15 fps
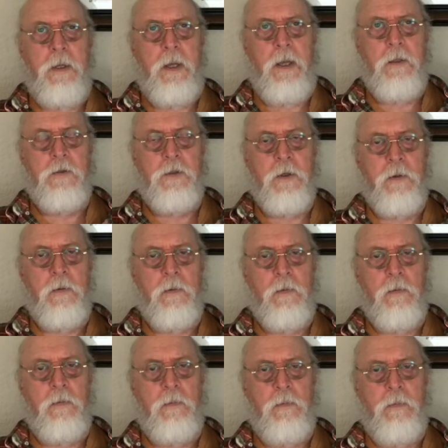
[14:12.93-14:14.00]
And so
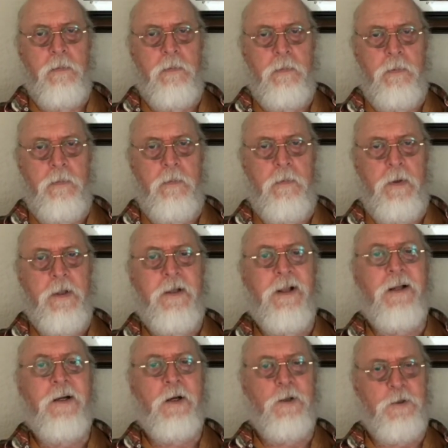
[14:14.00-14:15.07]
in
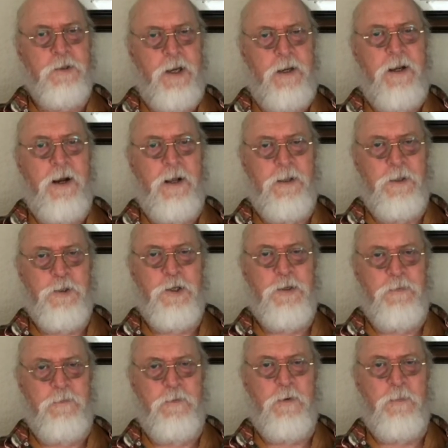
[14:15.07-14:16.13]
clinical
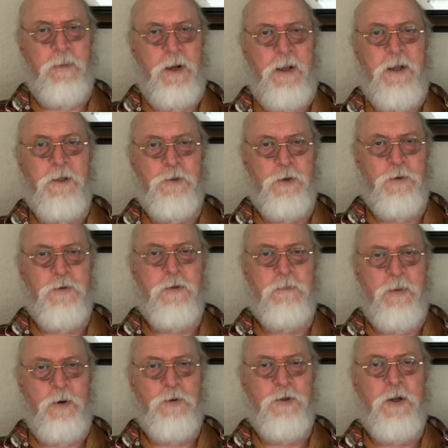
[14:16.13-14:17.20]
psychology, for my interns and
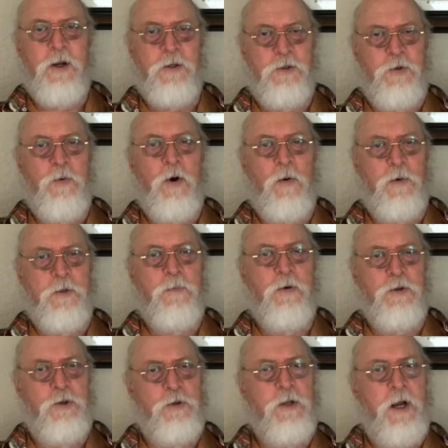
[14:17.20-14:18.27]
postdocs, you always
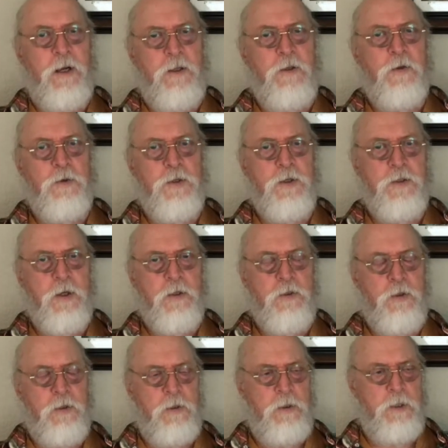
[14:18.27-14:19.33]
put your diagnosis on
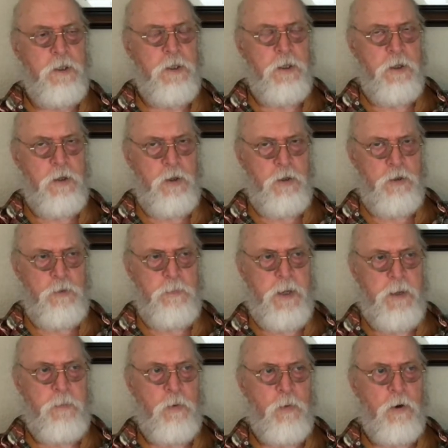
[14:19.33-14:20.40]
your
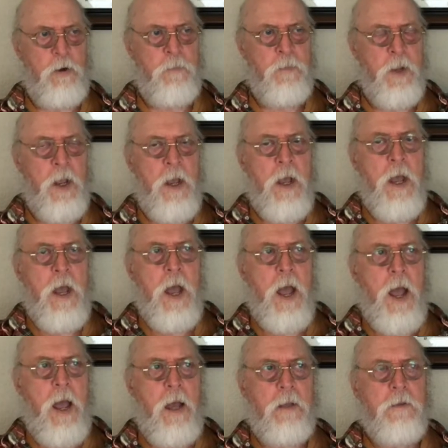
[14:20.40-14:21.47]
paperwork.
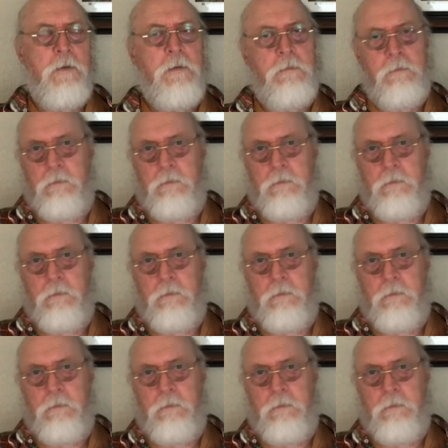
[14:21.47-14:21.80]
And